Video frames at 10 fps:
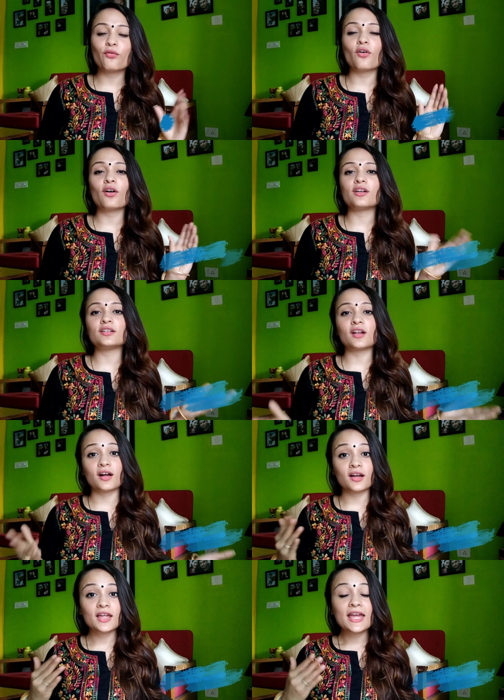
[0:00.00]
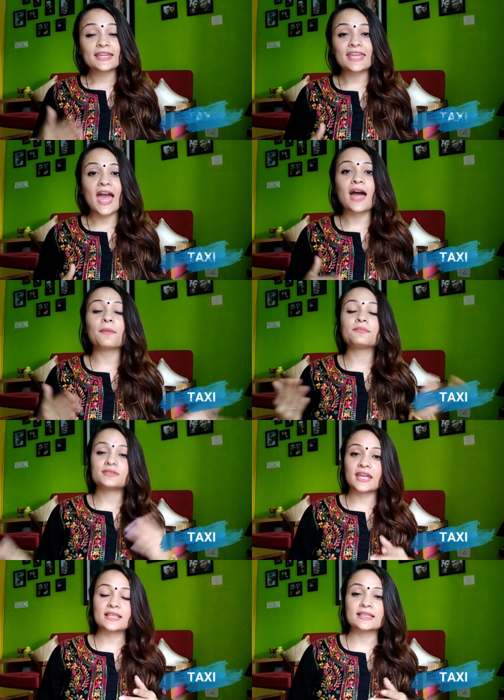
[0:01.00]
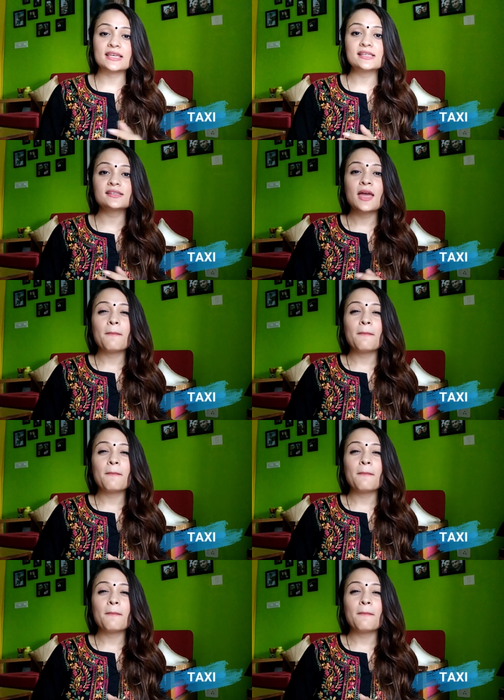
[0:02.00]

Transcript: for cab, taxis,